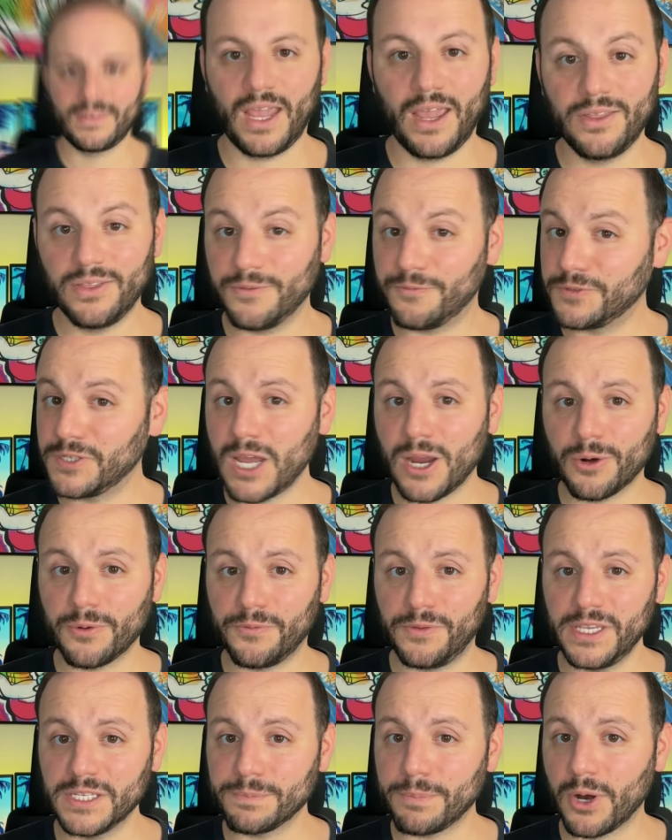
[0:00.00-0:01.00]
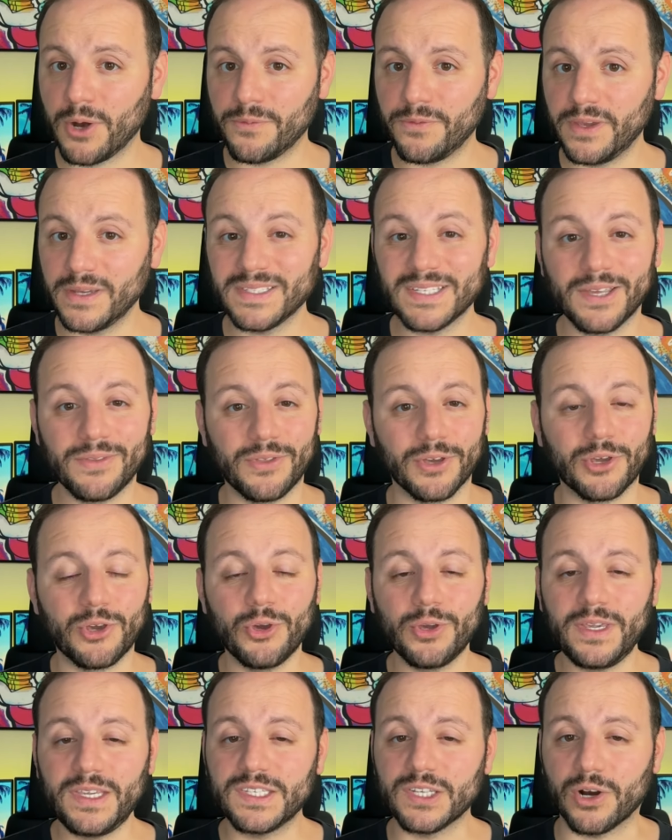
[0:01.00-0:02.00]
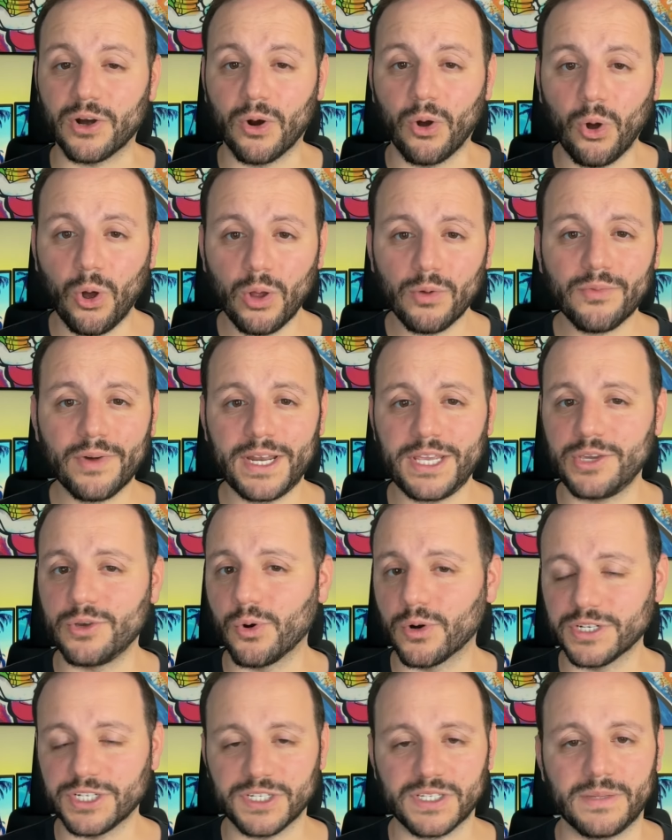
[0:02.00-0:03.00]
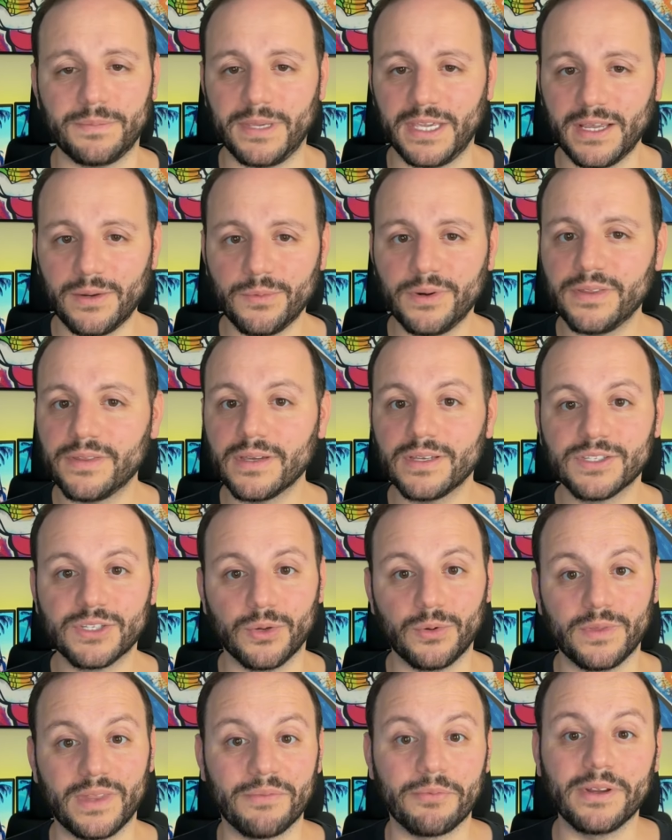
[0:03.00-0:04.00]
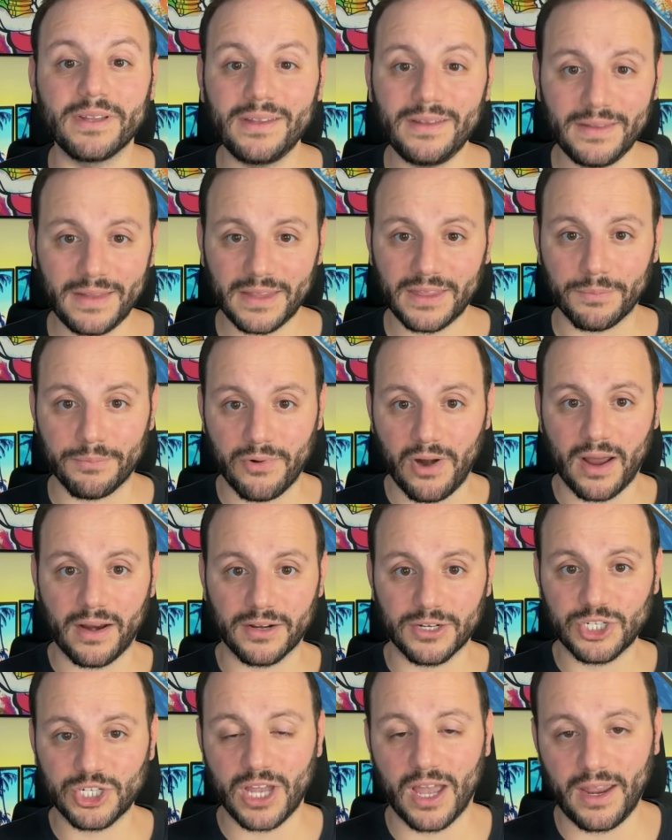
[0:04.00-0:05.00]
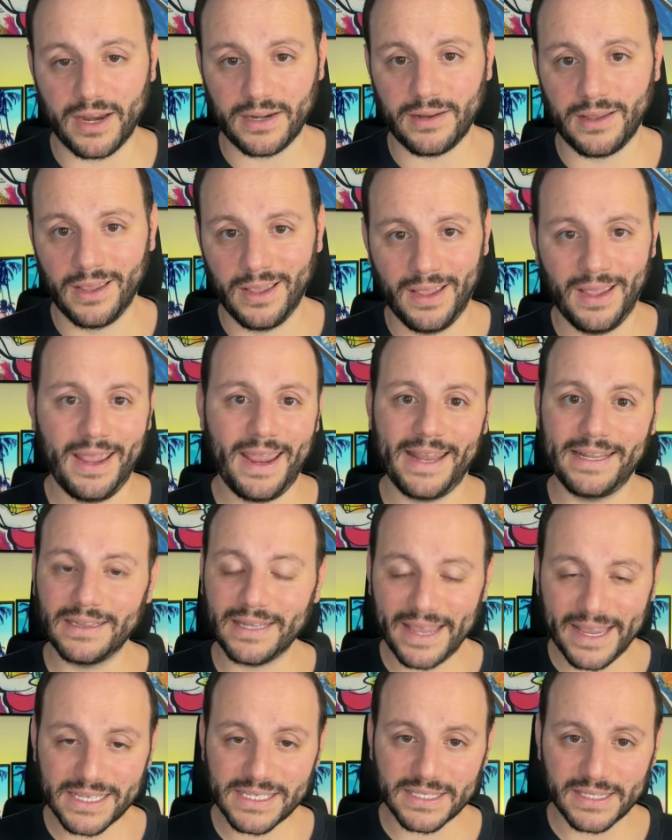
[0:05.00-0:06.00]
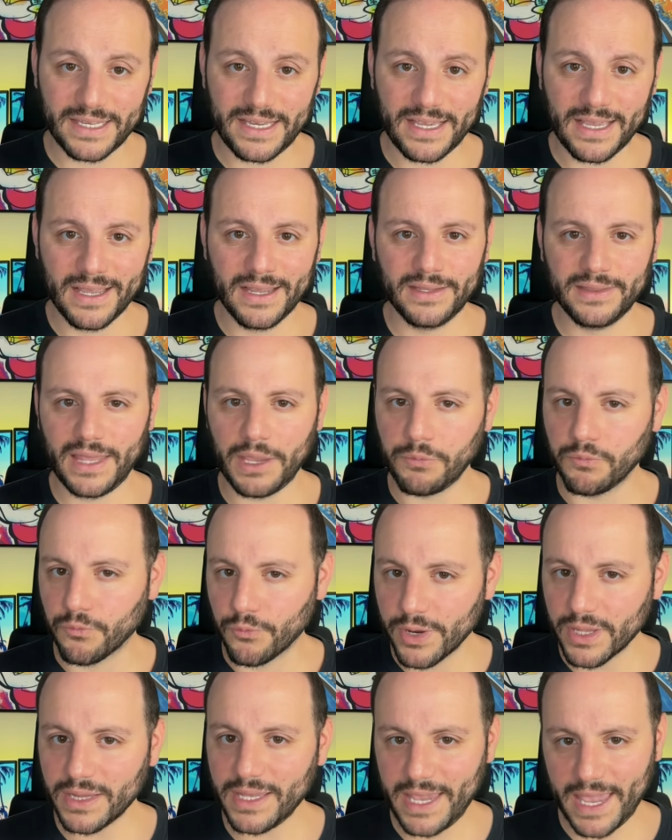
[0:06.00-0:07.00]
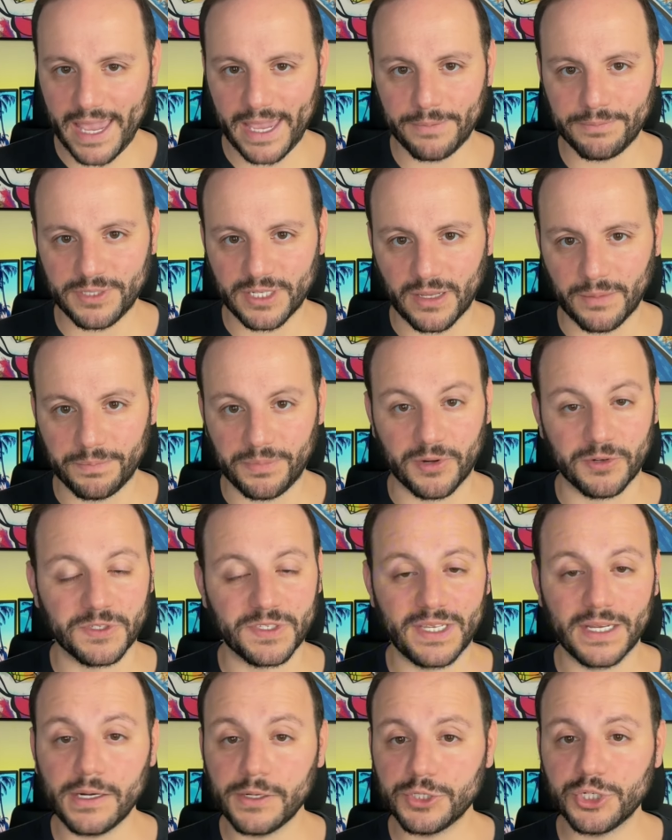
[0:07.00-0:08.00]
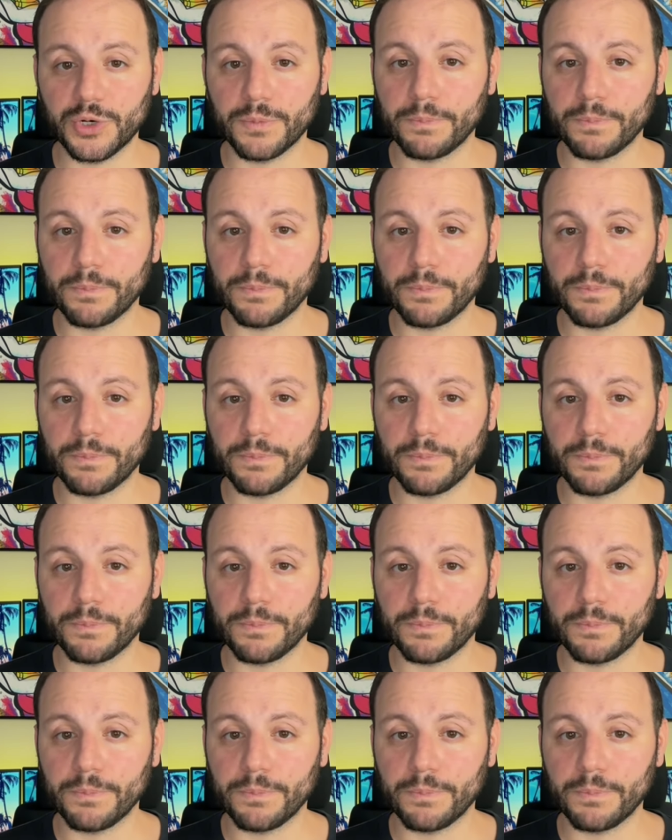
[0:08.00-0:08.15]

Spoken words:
The photography is perfect, the cookies are already gorgeous to begin with, so they really let the product shine. And lastly, they really amped up their signature